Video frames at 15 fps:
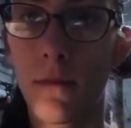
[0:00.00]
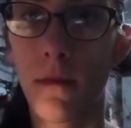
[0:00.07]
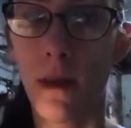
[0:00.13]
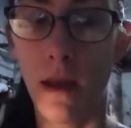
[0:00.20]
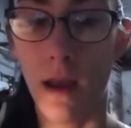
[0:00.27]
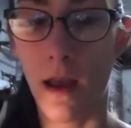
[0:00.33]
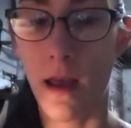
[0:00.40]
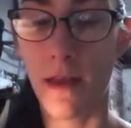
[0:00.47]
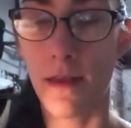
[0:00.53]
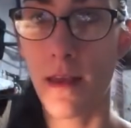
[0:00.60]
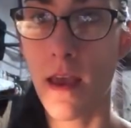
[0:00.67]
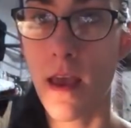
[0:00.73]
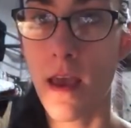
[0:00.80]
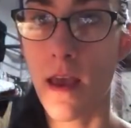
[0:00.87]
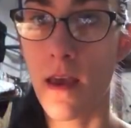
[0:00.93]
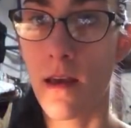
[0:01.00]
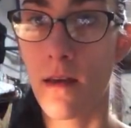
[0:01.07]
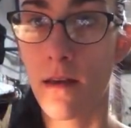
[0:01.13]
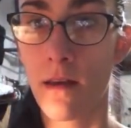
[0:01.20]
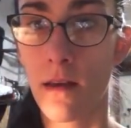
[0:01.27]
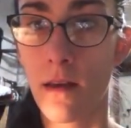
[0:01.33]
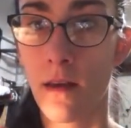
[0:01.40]
I got the
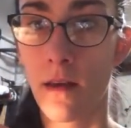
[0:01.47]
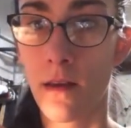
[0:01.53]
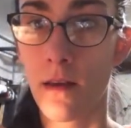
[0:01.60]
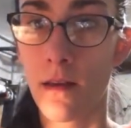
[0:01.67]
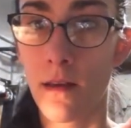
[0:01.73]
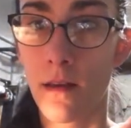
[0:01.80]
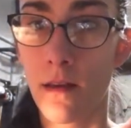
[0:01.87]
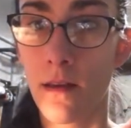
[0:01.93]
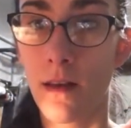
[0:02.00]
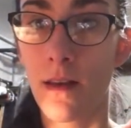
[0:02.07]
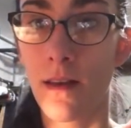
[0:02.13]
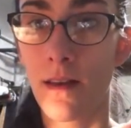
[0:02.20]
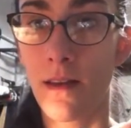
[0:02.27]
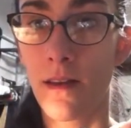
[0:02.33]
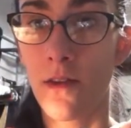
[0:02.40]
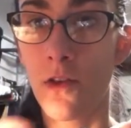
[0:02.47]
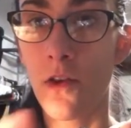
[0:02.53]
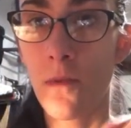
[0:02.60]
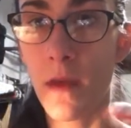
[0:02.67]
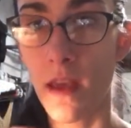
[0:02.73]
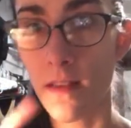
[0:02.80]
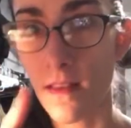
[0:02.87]

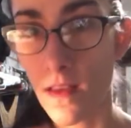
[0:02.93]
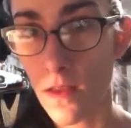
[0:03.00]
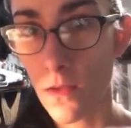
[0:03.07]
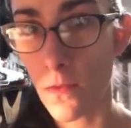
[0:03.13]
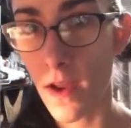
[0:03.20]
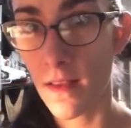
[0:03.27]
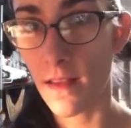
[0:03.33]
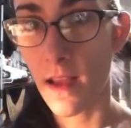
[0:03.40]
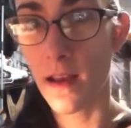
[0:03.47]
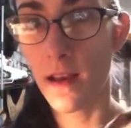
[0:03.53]
two pieces right side